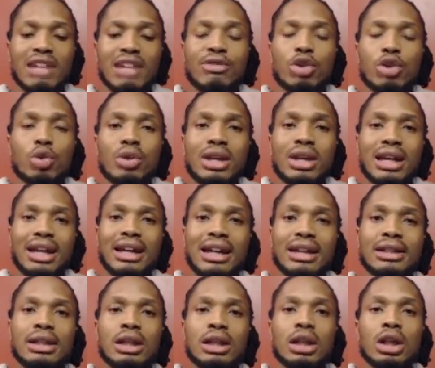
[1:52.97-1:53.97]
and if you
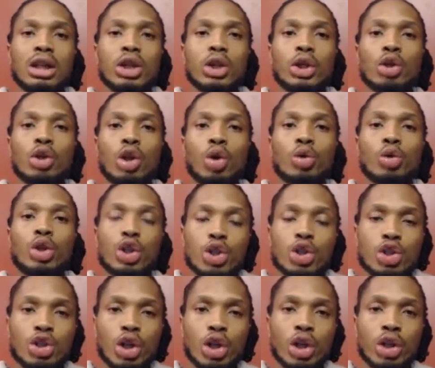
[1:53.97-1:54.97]
can't,
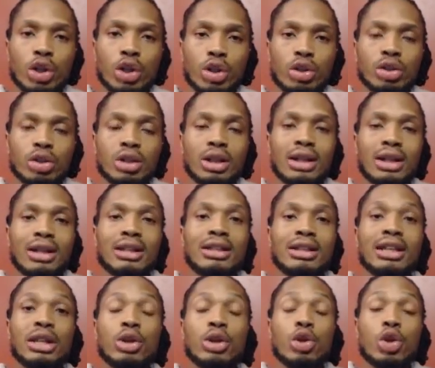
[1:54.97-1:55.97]
discern,
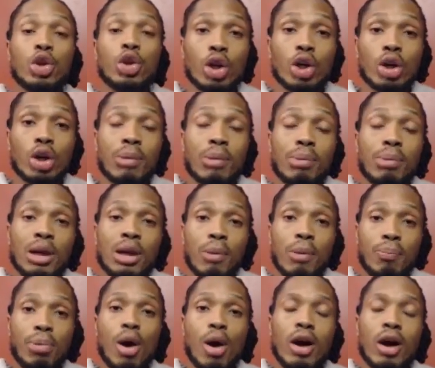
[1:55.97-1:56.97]
then you're going to be
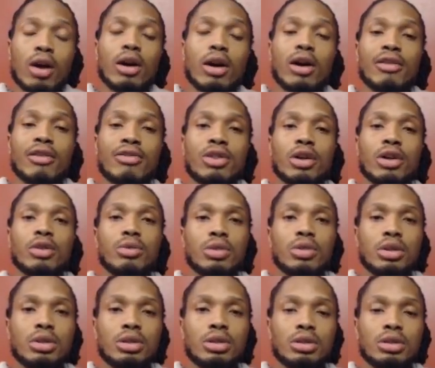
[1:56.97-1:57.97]
a part of
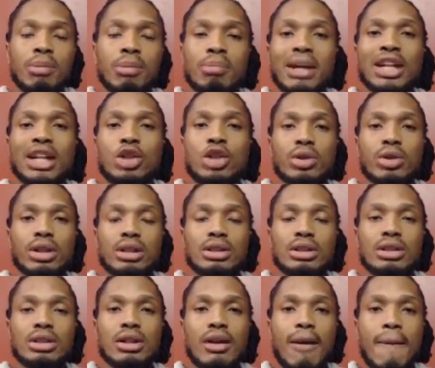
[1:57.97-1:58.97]
the
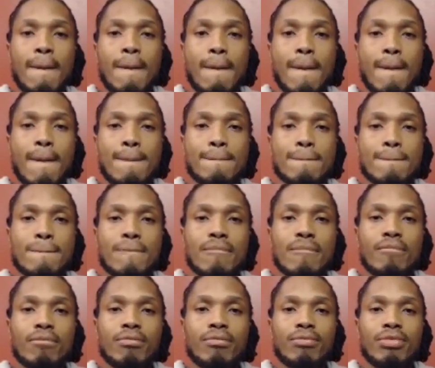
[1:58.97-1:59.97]
matrix.
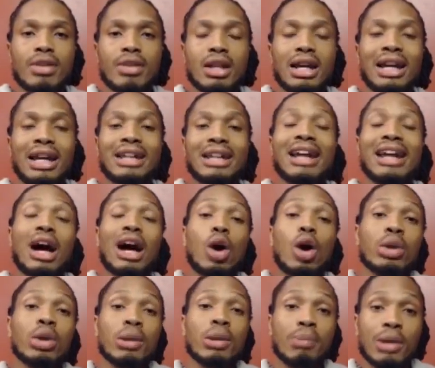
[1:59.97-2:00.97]
And
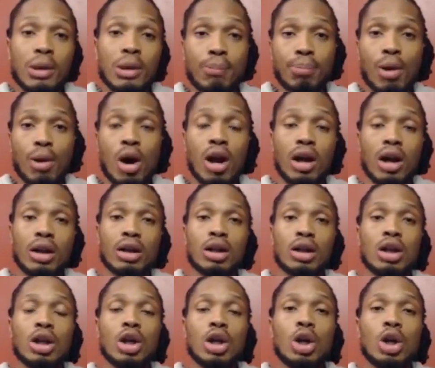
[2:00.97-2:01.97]
not only be a part,
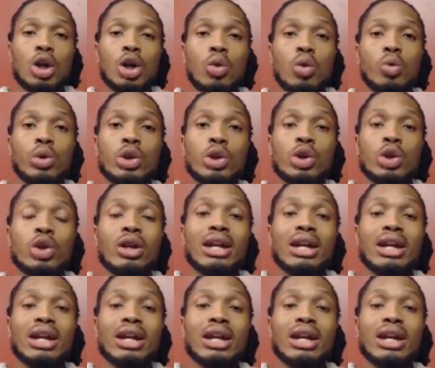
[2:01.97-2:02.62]
when